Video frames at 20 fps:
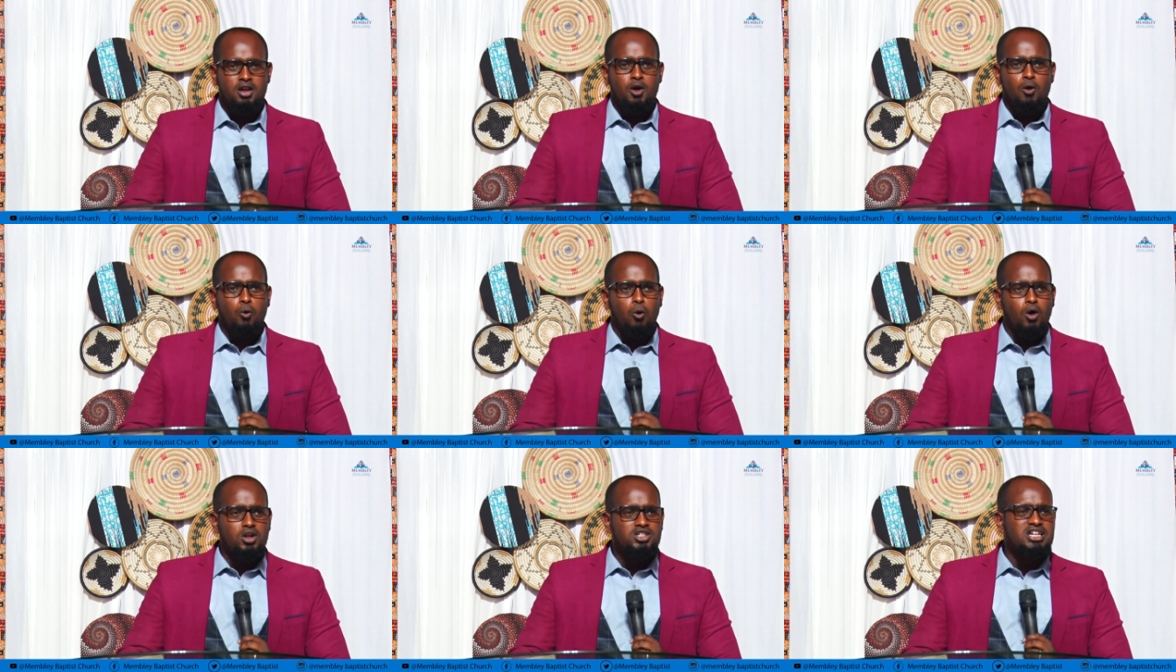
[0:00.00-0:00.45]

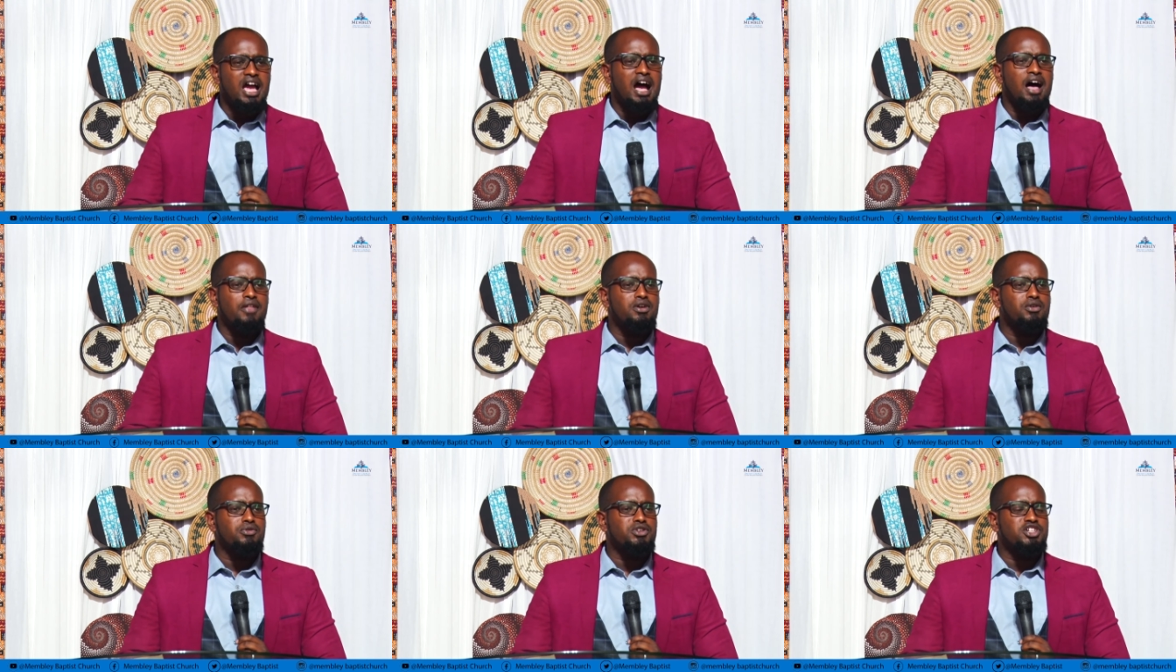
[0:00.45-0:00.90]
What
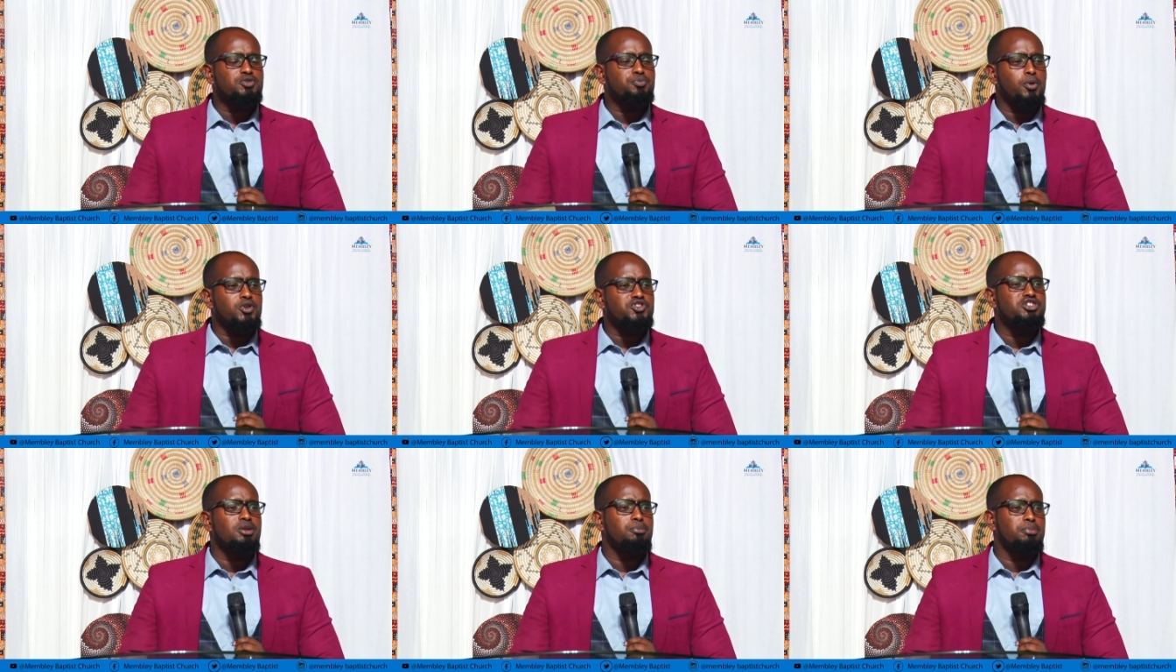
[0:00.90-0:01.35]
are the
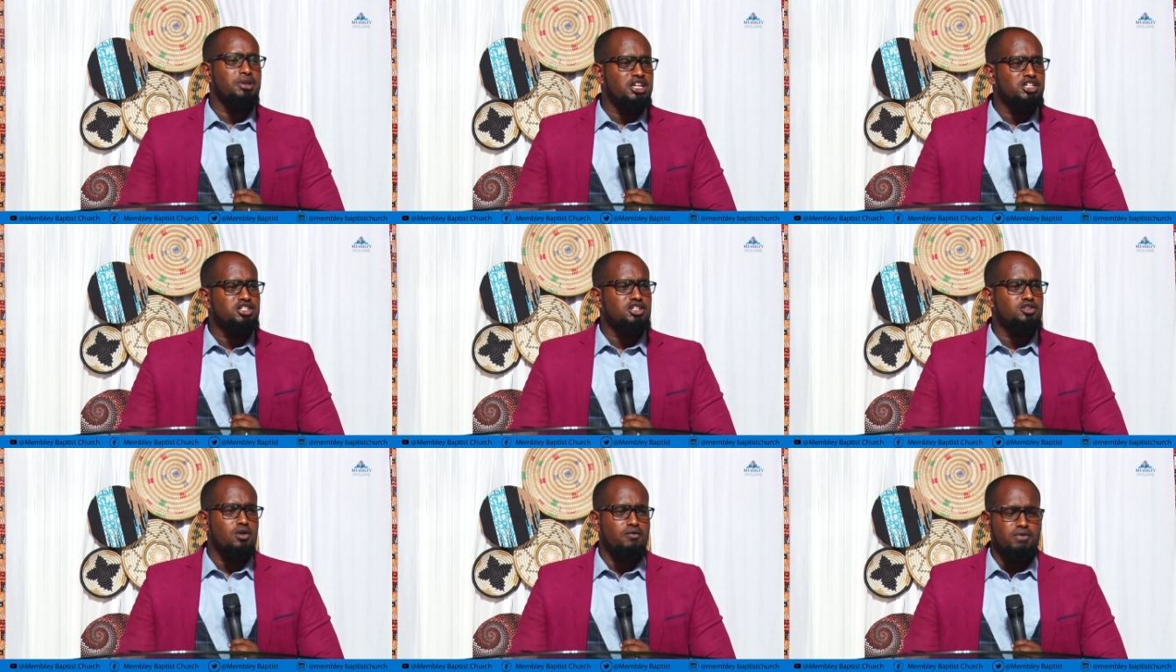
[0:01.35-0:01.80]

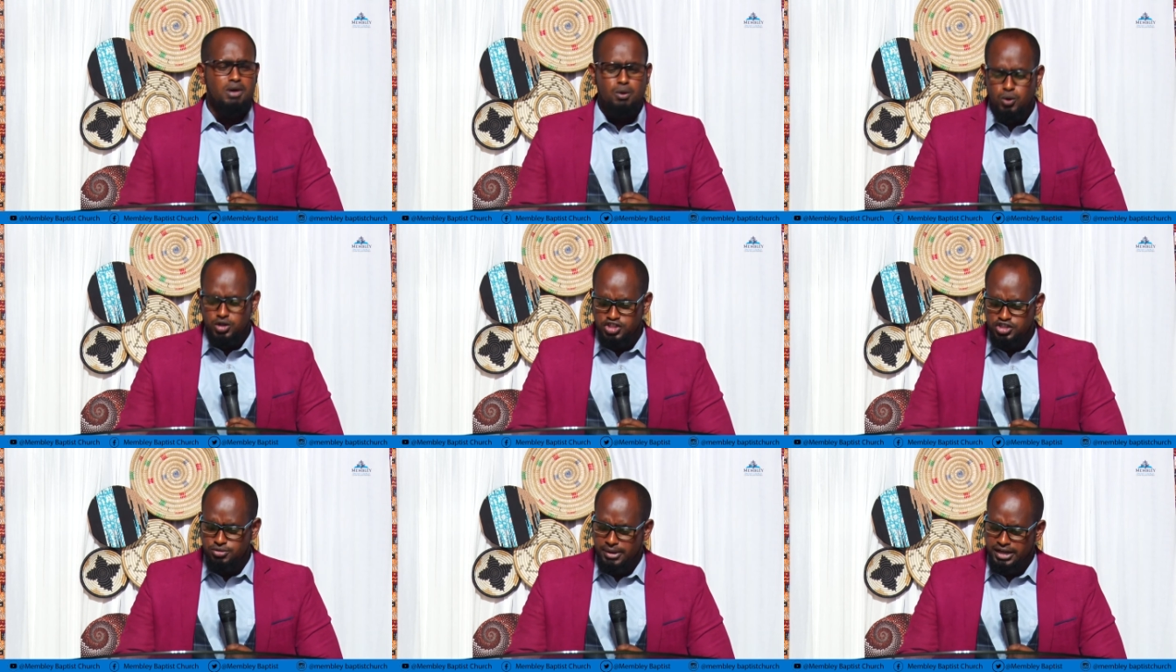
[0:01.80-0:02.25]
responsibilities of a
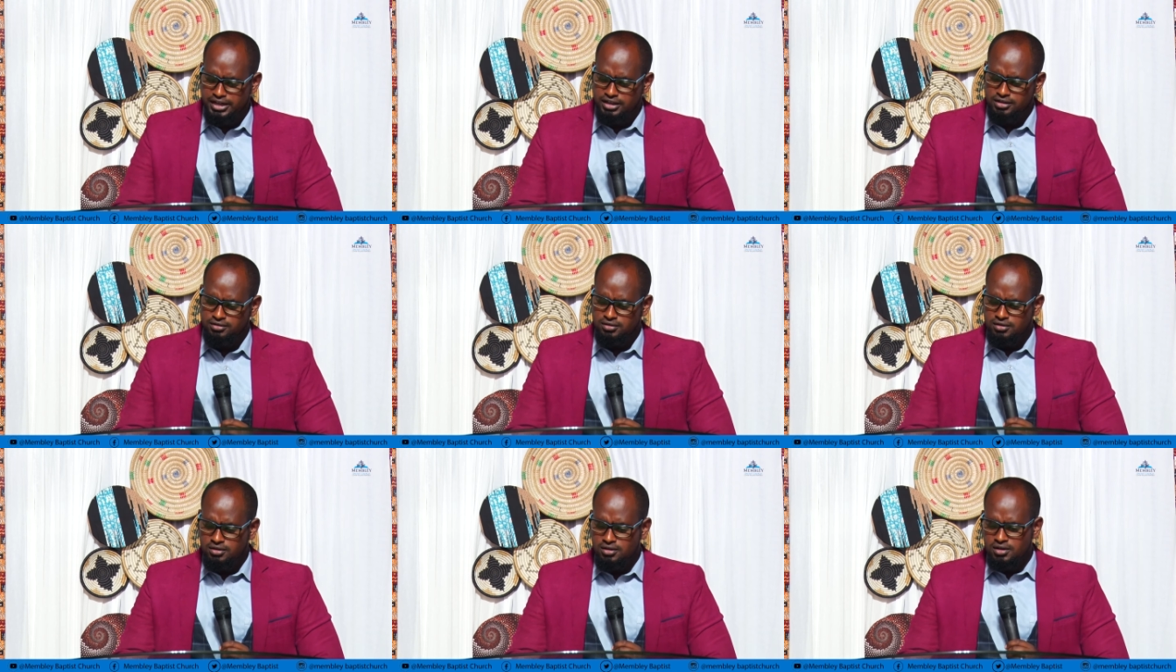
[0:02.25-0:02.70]
watchman?
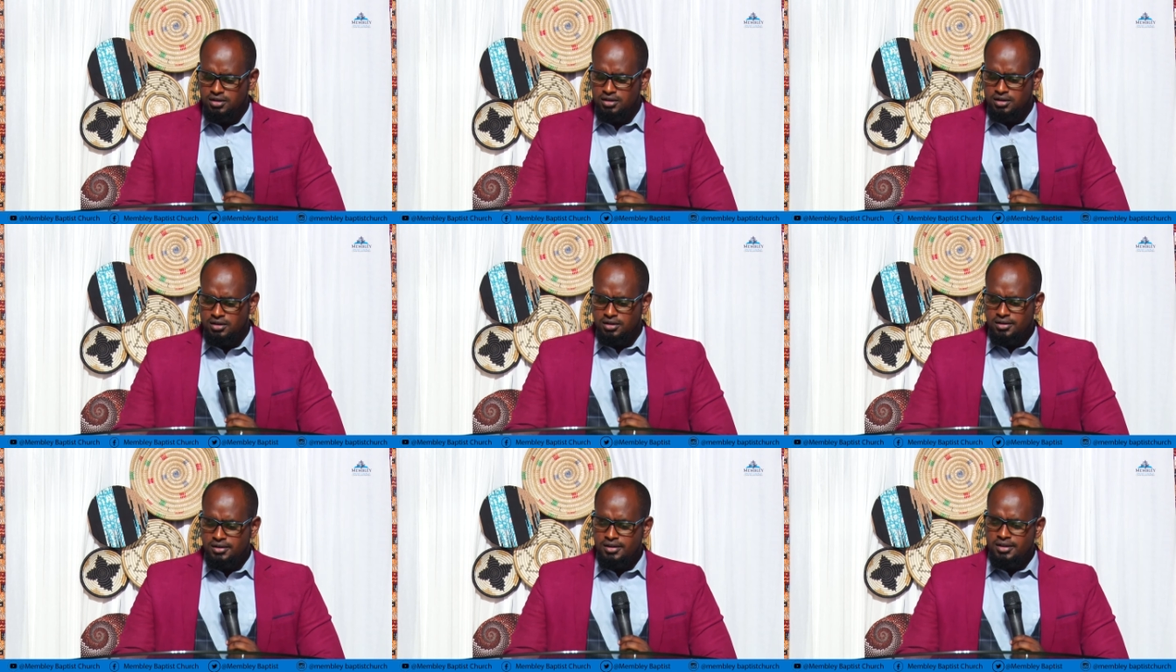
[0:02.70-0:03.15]

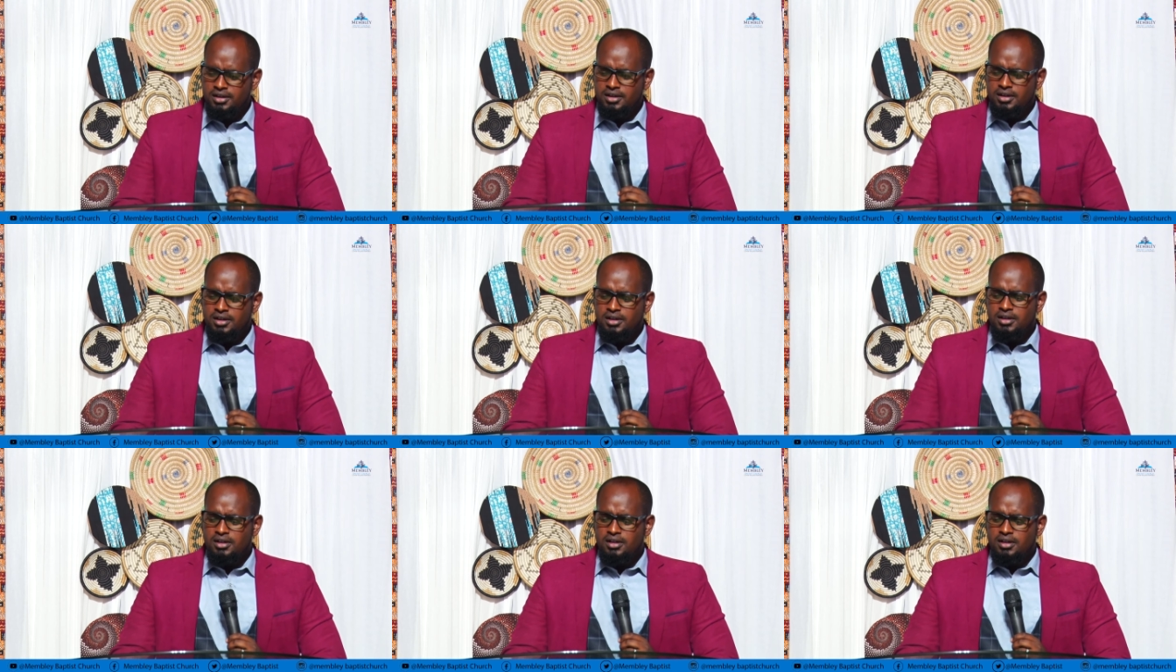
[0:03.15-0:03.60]

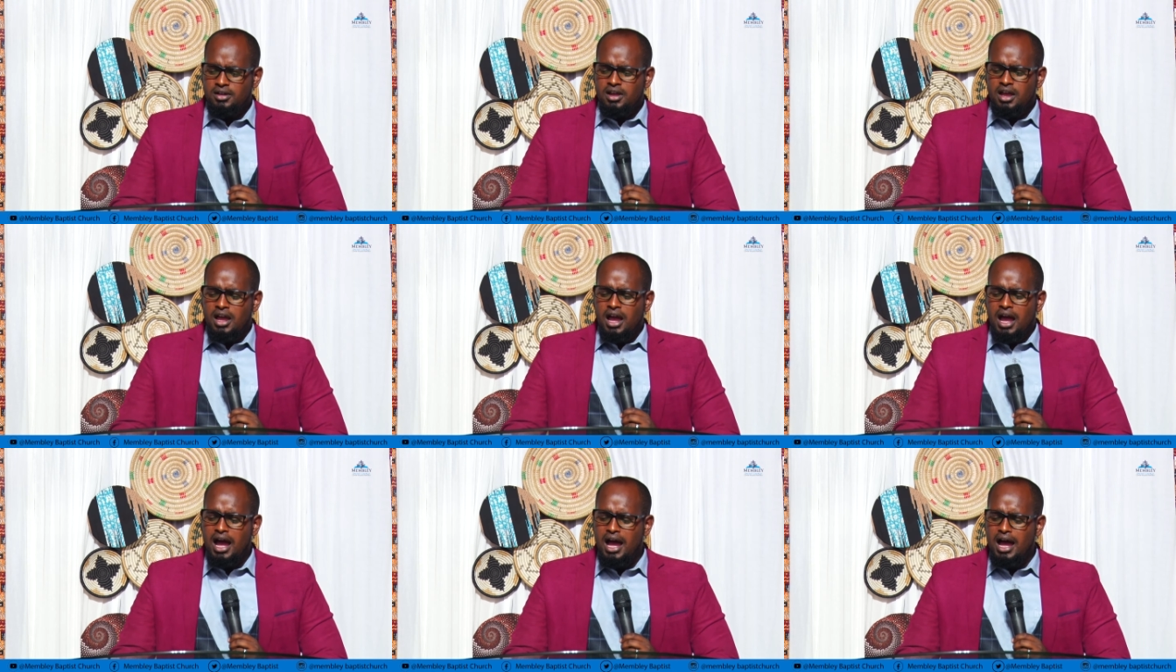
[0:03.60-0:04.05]

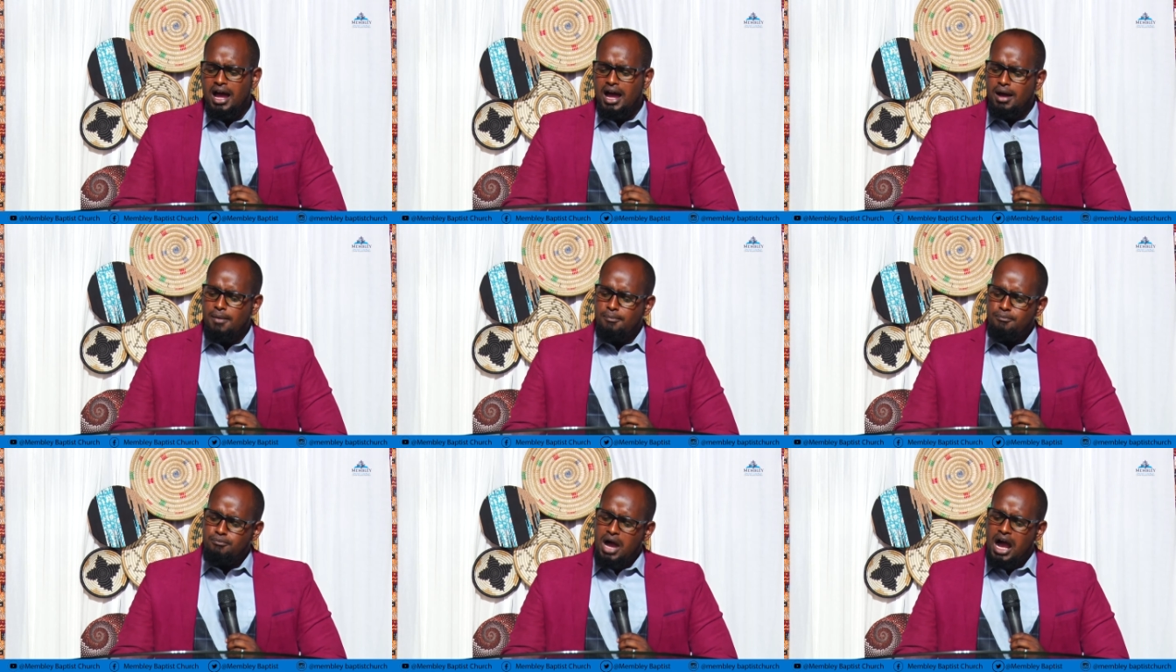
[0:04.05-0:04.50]

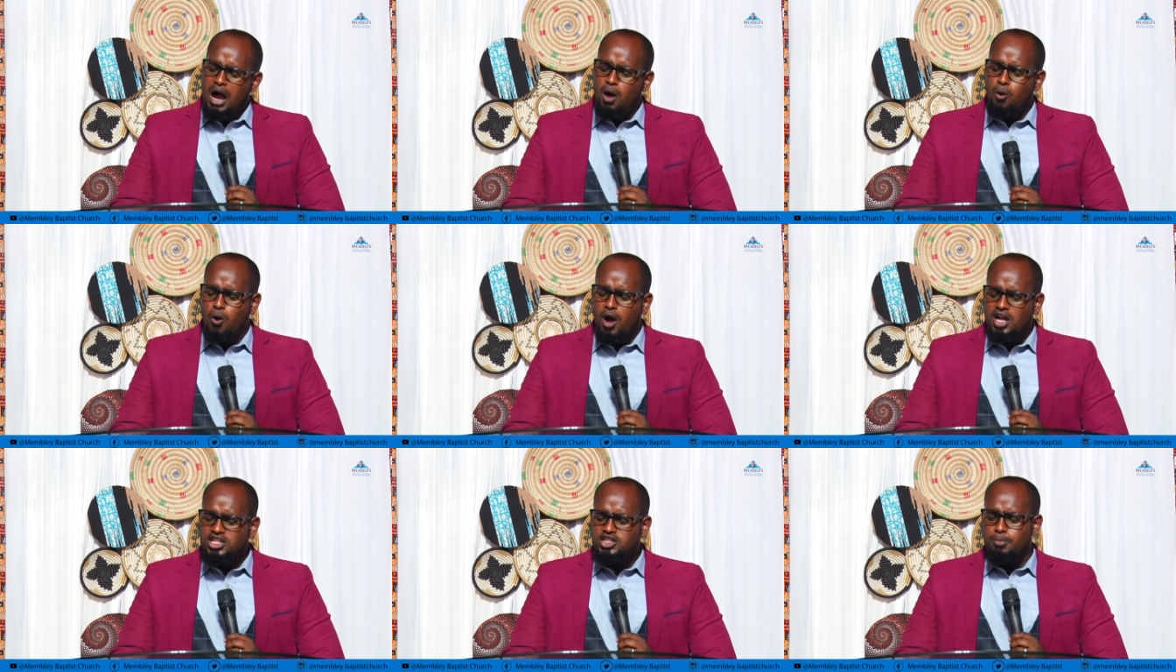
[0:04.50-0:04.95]
A
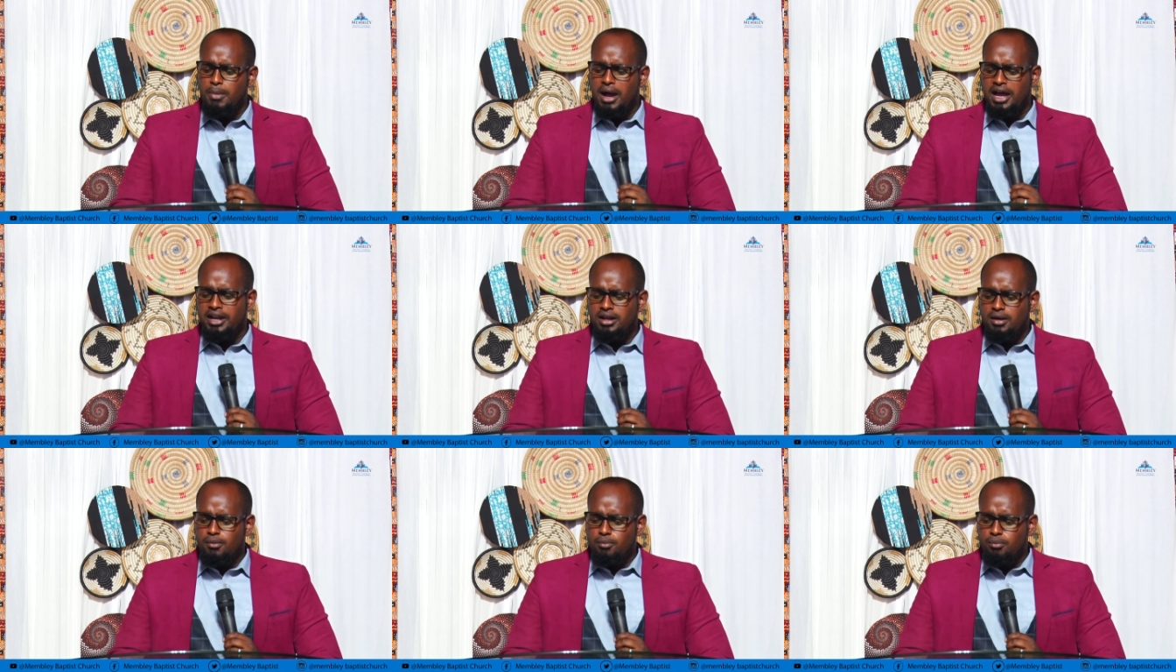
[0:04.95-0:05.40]

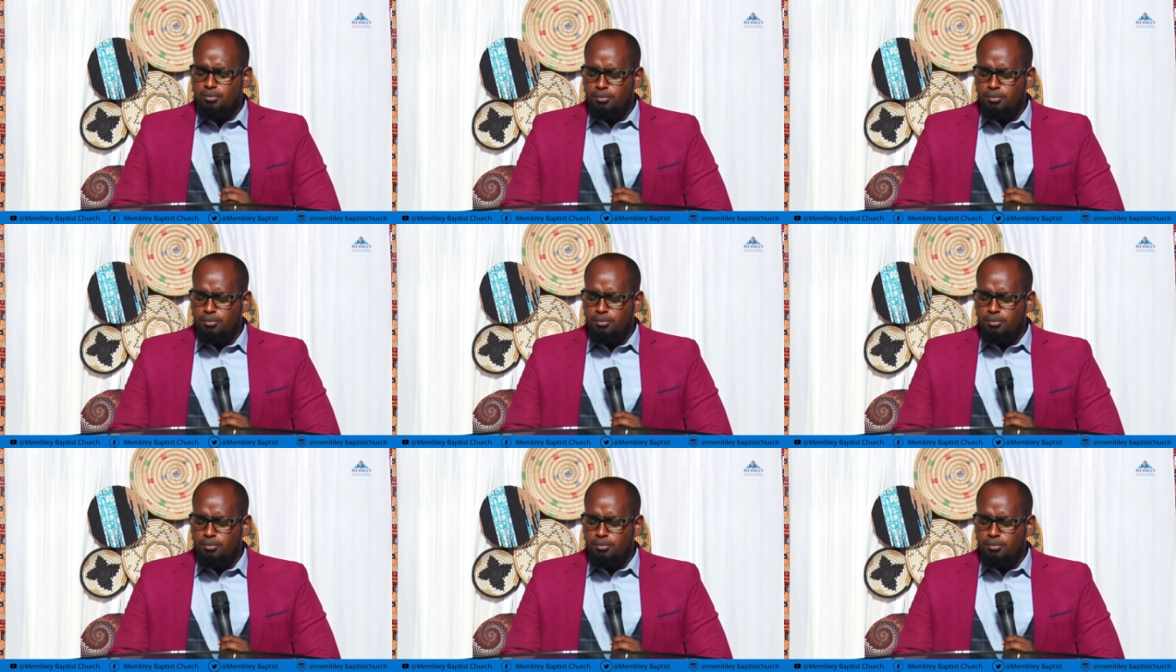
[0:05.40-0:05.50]
watchman,